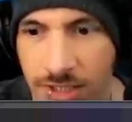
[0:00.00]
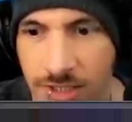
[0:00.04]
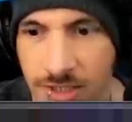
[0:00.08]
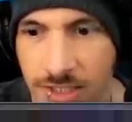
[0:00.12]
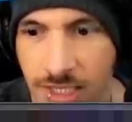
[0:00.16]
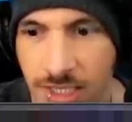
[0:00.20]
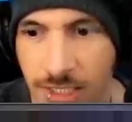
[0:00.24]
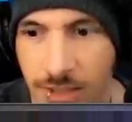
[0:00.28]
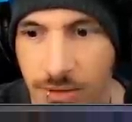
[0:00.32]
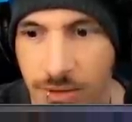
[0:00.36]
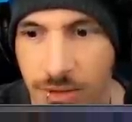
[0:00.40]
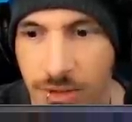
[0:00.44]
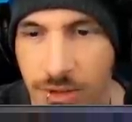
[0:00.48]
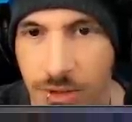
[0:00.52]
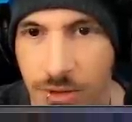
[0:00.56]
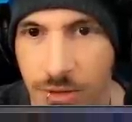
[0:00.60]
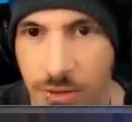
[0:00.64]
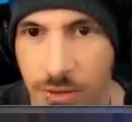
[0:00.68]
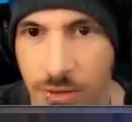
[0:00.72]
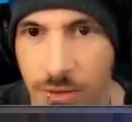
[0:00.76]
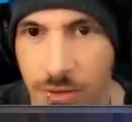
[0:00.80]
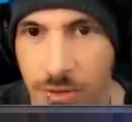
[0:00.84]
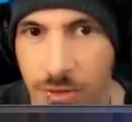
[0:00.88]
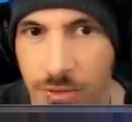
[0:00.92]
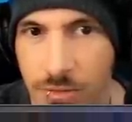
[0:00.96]
down
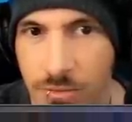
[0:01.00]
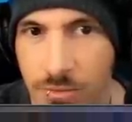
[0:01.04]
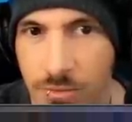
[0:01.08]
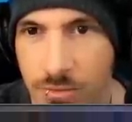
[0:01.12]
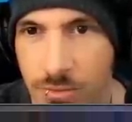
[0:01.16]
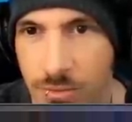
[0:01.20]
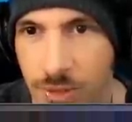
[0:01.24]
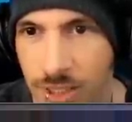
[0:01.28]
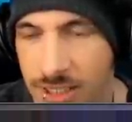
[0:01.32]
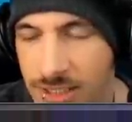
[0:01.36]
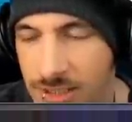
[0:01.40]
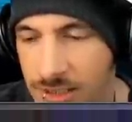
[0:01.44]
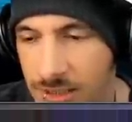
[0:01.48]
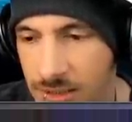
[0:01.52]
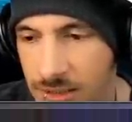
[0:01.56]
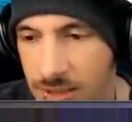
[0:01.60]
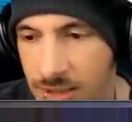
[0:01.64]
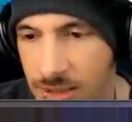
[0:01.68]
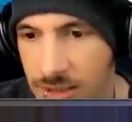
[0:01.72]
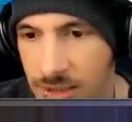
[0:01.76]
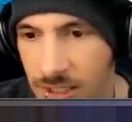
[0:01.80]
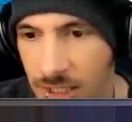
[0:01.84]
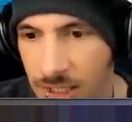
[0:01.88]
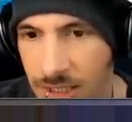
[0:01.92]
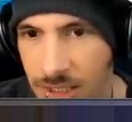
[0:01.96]
to basically
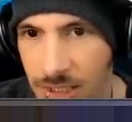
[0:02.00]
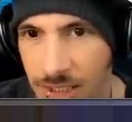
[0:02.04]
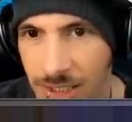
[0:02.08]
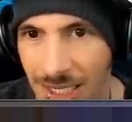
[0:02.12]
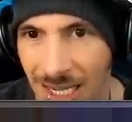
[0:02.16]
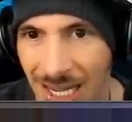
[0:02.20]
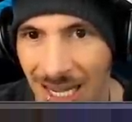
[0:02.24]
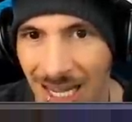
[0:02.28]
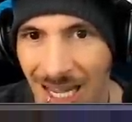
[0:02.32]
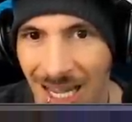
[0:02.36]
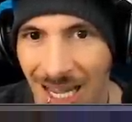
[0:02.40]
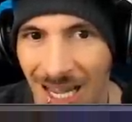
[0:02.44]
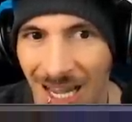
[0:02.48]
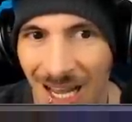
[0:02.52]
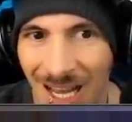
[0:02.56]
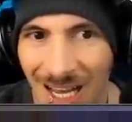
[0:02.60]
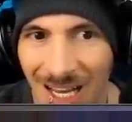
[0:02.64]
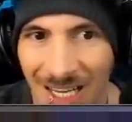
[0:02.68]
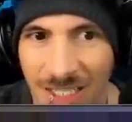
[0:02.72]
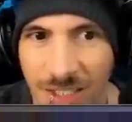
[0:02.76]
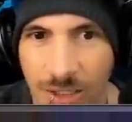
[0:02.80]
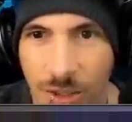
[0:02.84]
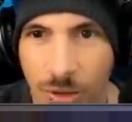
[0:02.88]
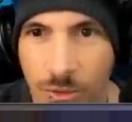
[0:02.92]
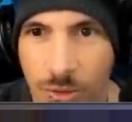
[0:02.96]
nothing.
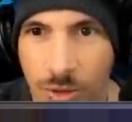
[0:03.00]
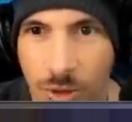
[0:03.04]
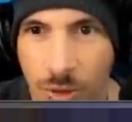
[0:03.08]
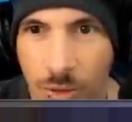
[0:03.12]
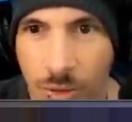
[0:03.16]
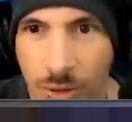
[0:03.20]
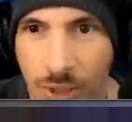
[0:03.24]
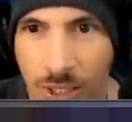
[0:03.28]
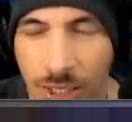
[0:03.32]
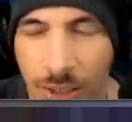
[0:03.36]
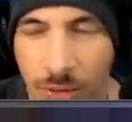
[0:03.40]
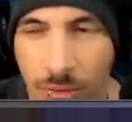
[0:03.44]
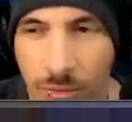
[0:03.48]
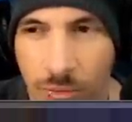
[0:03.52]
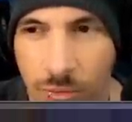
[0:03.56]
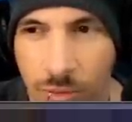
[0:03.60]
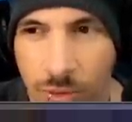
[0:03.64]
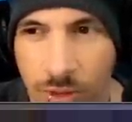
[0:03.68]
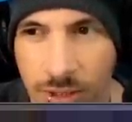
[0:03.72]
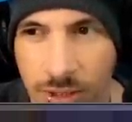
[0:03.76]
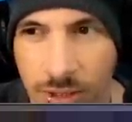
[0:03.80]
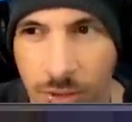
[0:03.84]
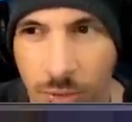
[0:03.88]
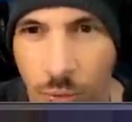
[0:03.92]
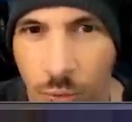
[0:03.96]
I don't know that I
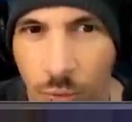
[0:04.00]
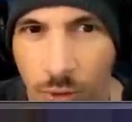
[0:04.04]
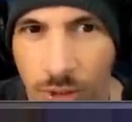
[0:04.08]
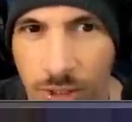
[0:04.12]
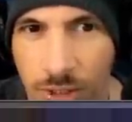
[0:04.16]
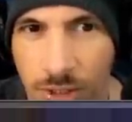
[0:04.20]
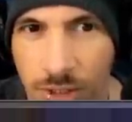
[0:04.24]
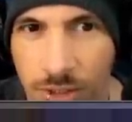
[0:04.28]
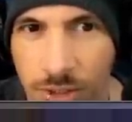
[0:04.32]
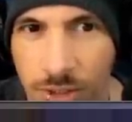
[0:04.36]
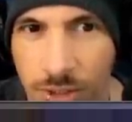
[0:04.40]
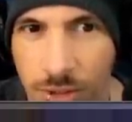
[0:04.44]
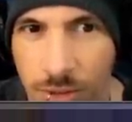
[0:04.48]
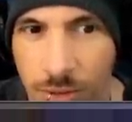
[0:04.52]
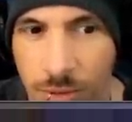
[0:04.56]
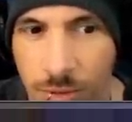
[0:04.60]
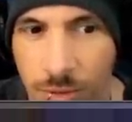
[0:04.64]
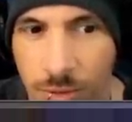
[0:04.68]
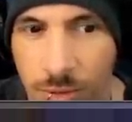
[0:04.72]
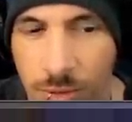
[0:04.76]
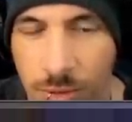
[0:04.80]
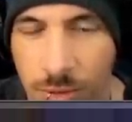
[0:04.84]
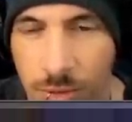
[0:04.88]
really want to do